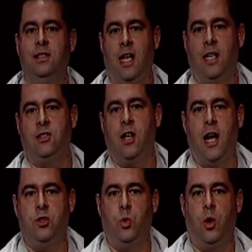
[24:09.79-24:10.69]
10
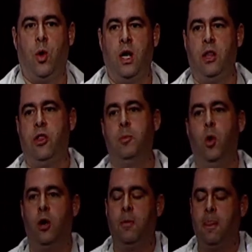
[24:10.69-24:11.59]
slides. We don't want anything
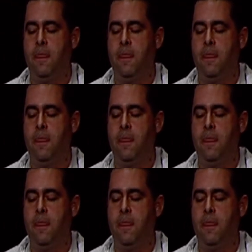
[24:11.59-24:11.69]
more.